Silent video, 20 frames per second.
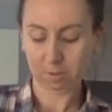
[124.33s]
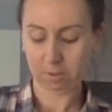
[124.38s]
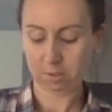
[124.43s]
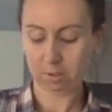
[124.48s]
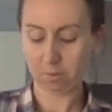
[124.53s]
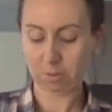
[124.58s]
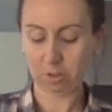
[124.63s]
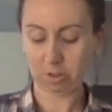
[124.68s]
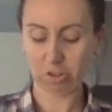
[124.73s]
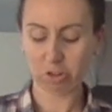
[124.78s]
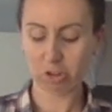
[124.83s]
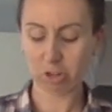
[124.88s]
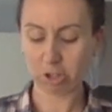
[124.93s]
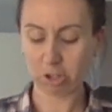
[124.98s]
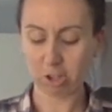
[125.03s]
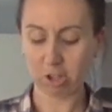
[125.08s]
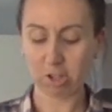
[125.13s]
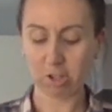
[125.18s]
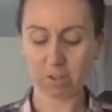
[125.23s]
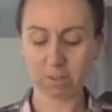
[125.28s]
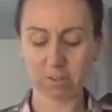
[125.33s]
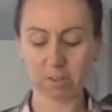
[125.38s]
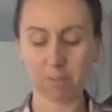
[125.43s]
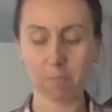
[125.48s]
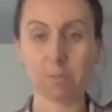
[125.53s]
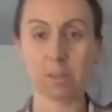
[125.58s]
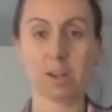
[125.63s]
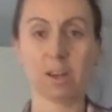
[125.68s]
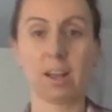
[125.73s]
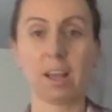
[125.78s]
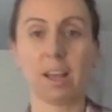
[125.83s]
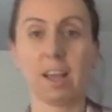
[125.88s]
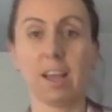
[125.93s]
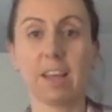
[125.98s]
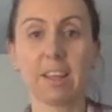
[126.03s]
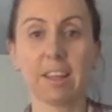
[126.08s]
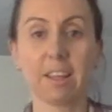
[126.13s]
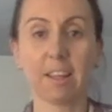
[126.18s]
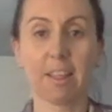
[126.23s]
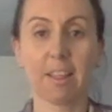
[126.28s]
So it should look something
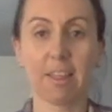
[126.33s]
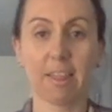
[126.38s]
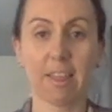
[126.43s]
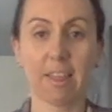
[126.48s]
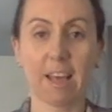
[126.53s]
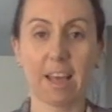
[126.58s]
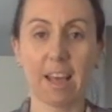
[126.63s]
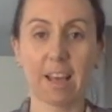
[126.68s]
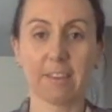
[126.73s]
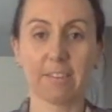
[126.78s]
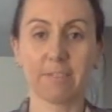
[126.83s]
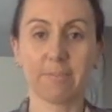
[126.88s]
like that.